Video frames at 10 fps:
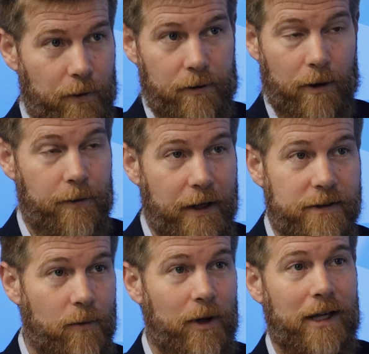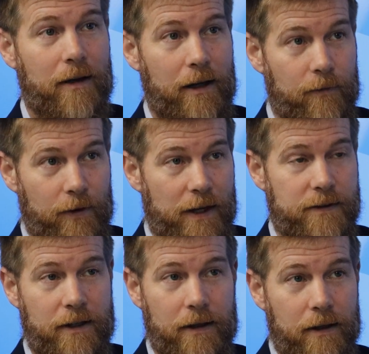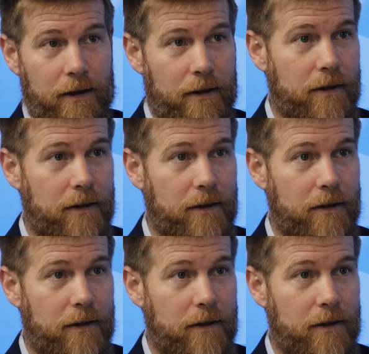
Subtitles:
There are things that we can invest in